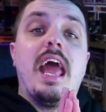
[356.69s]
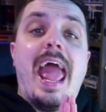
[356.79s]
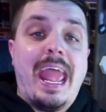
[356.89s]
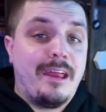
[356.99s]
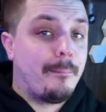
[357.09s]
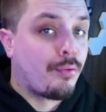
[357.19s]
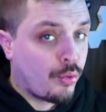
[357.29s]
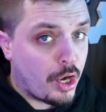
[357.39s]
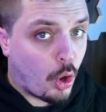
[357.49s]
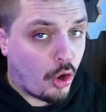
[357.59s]
and
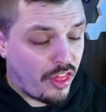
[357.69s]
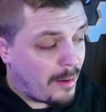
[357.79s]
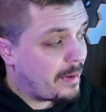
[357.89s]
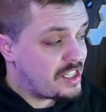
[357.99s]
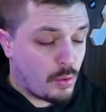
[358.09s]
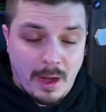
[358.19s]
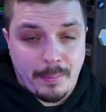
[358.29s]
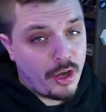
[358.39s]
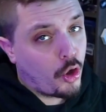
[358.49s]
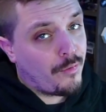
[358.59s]
pre-order them because you want to
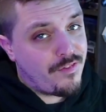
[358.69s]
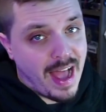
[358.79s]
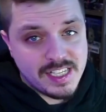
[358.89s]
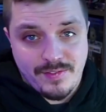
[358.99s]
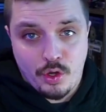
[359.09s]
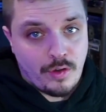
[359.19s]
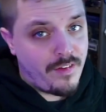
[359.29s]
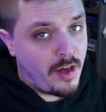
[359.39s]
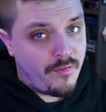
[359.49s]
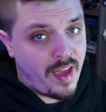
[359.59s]
pre-order them fast if you're a
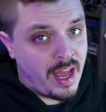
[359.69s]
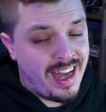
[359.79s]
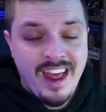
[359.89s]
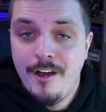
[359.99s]
Venom fan,